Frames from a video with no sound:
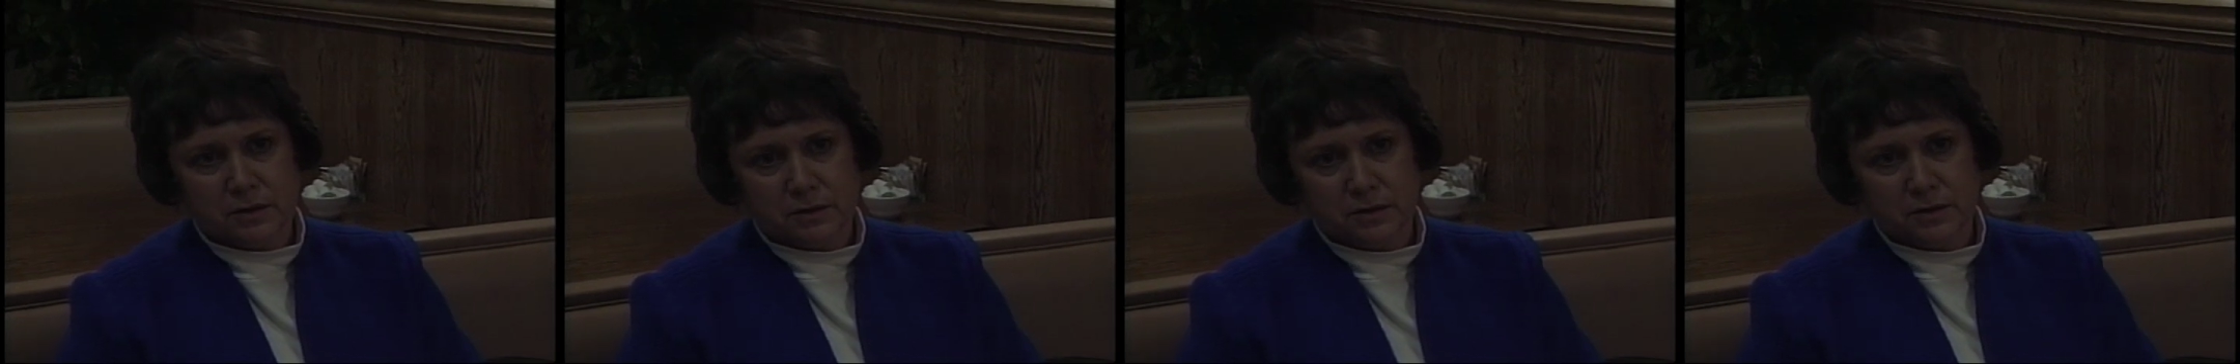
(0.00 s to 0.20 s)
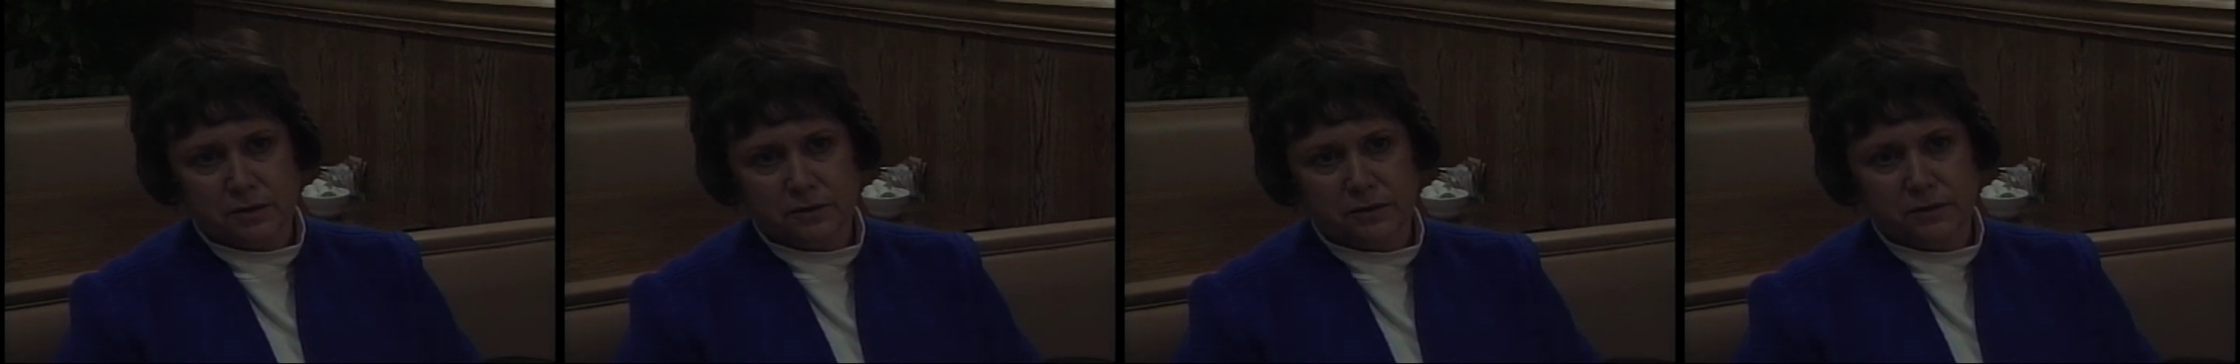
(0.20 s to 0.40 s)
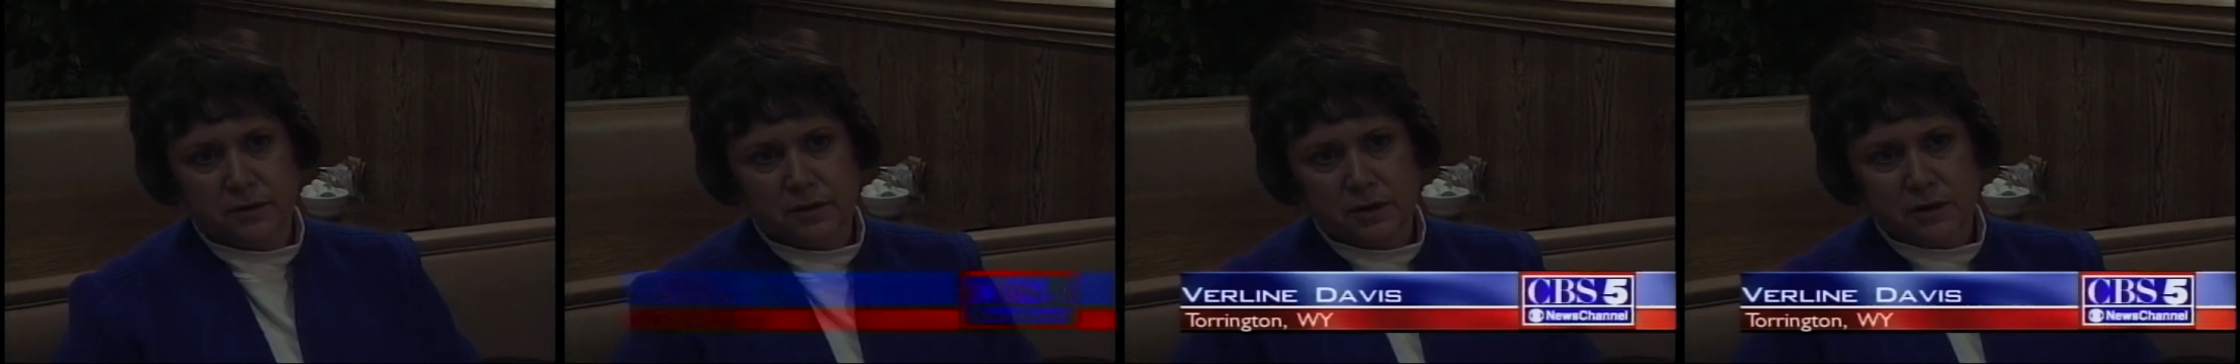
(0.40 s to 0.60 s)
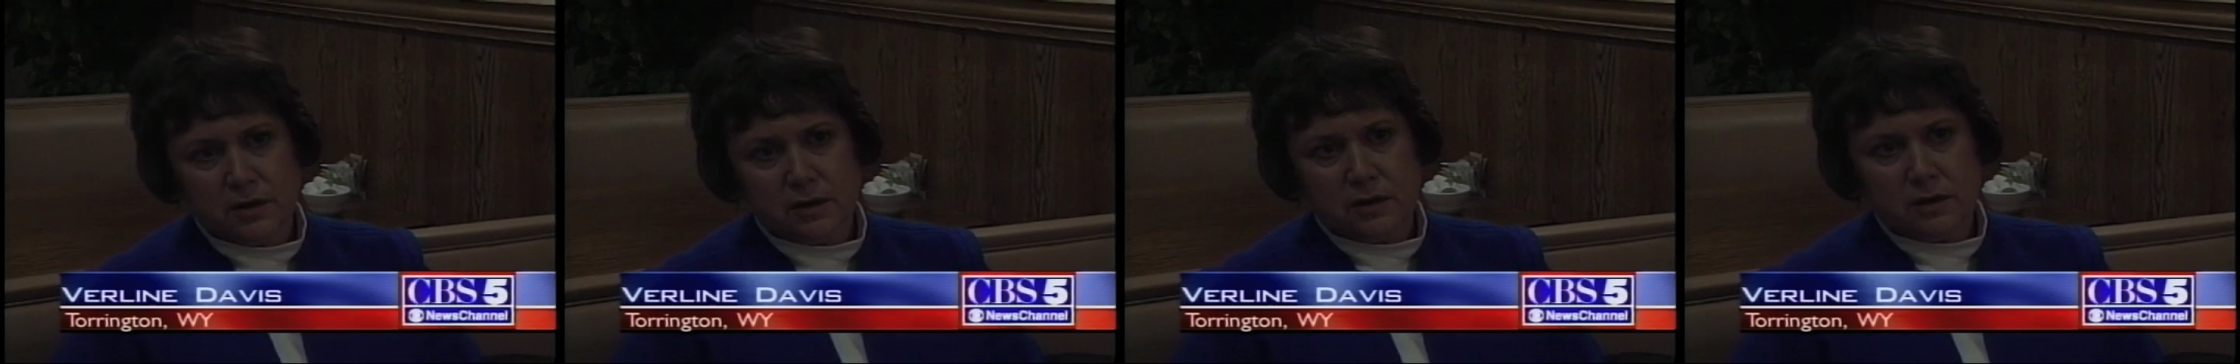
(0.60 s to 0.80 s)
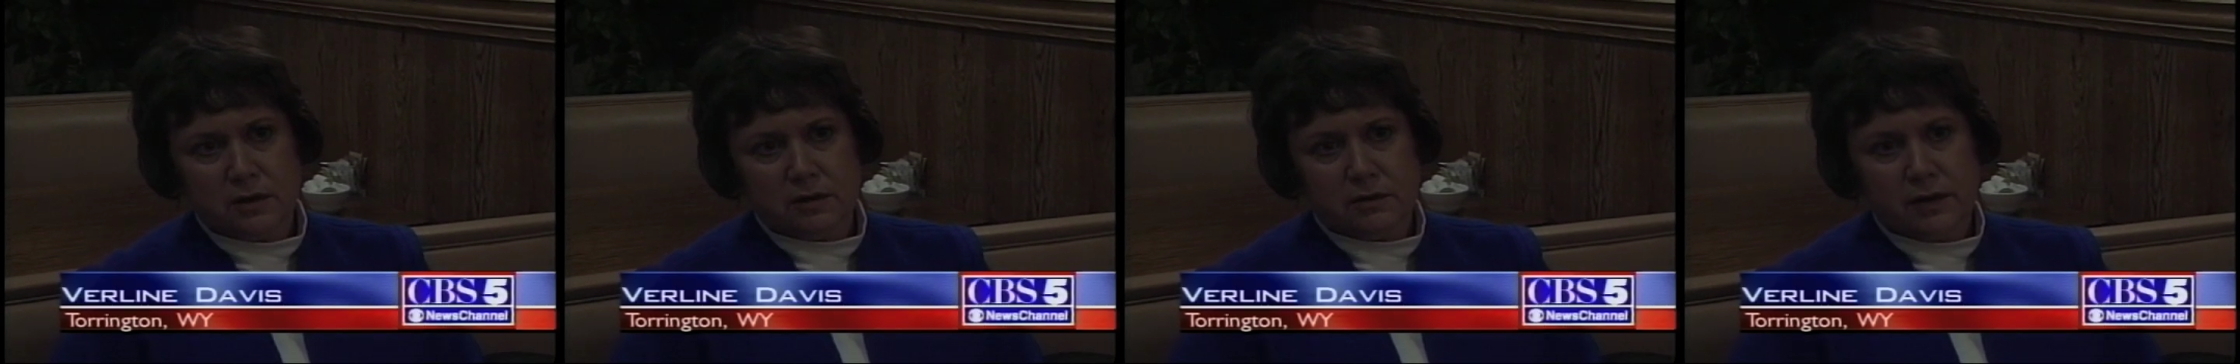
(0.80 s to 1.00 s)
who
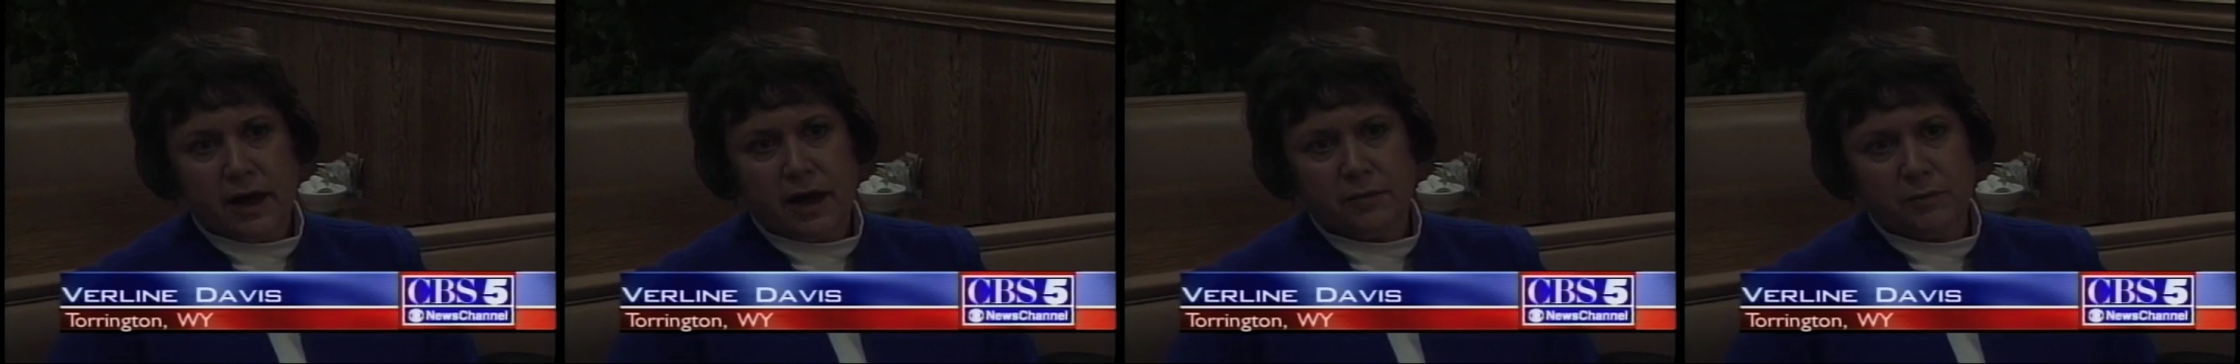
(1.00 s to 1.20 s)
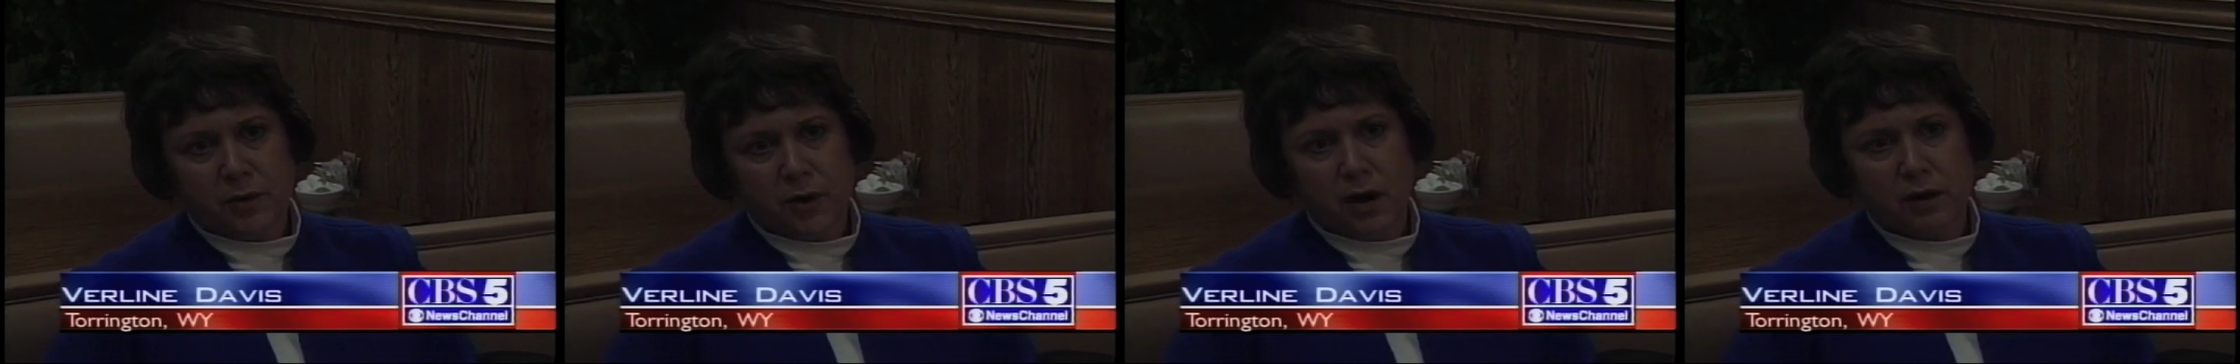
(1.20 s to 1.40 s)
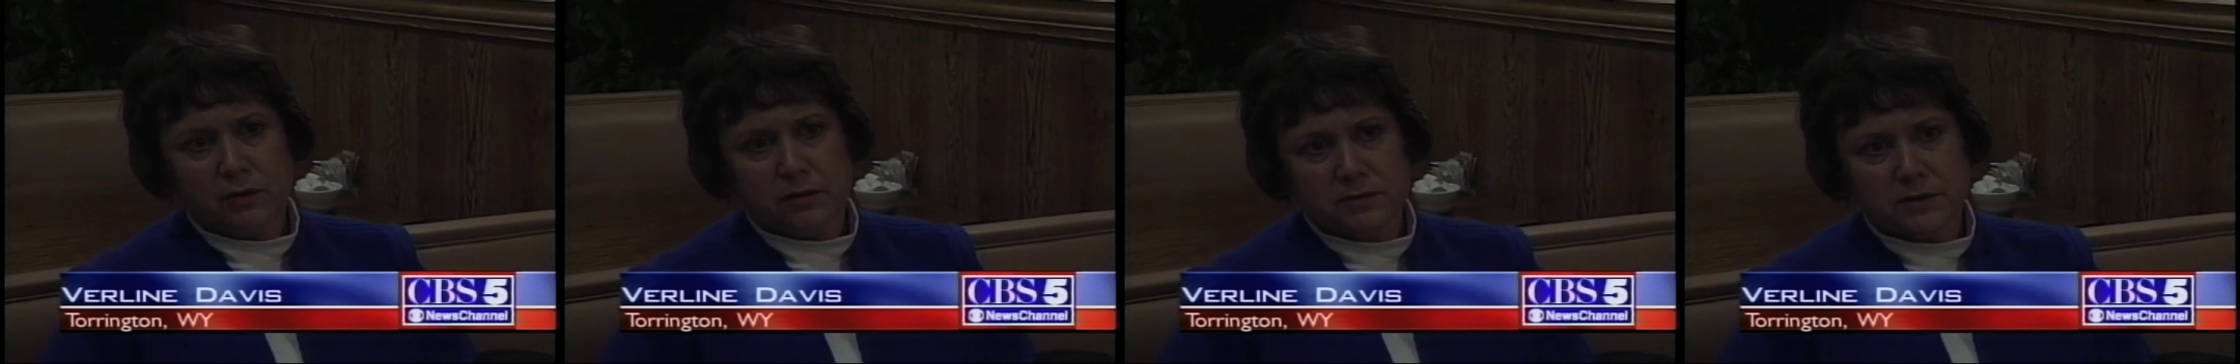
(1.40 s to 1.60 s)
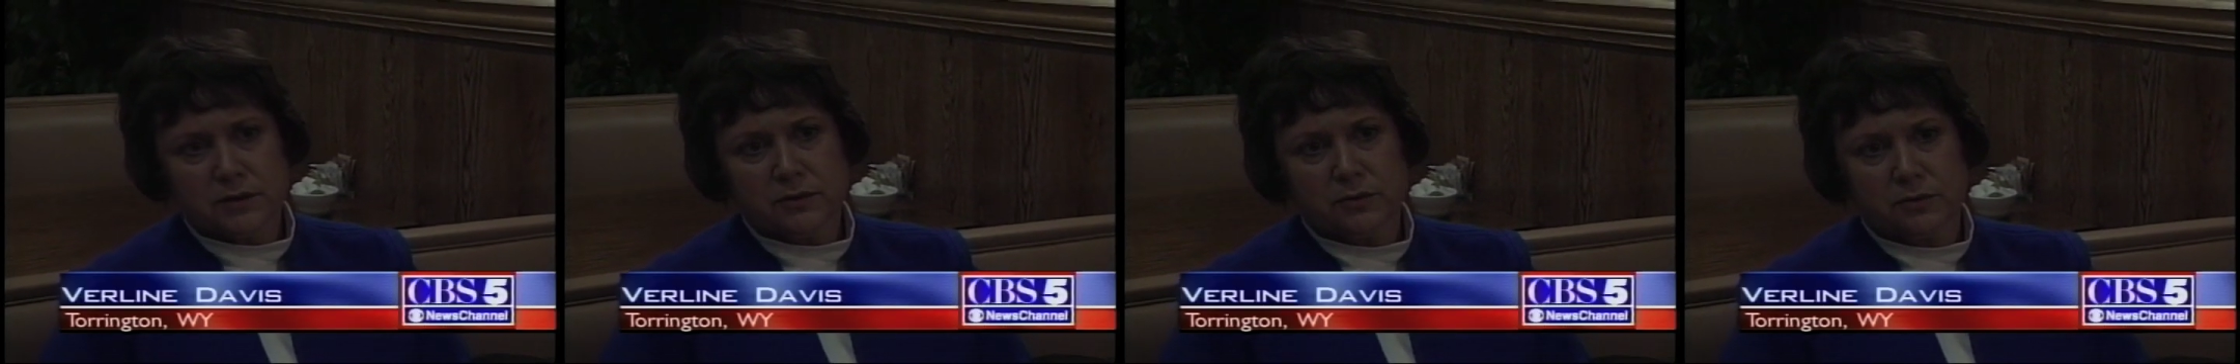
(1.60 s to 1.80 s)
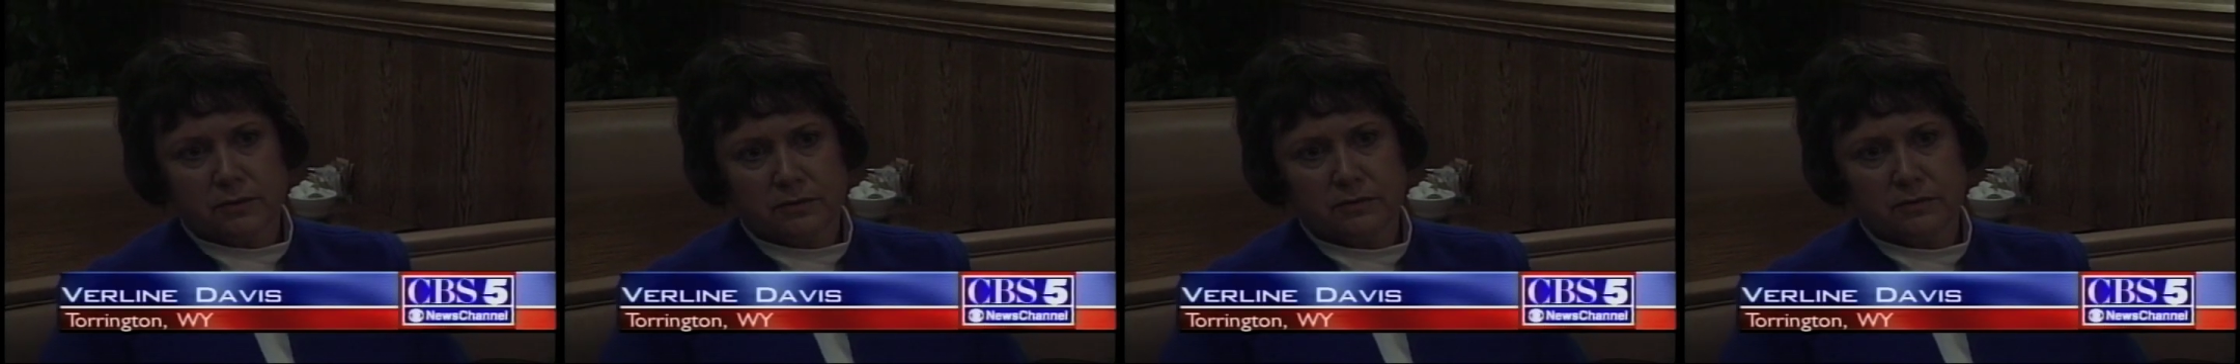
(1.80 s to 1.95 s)
have problems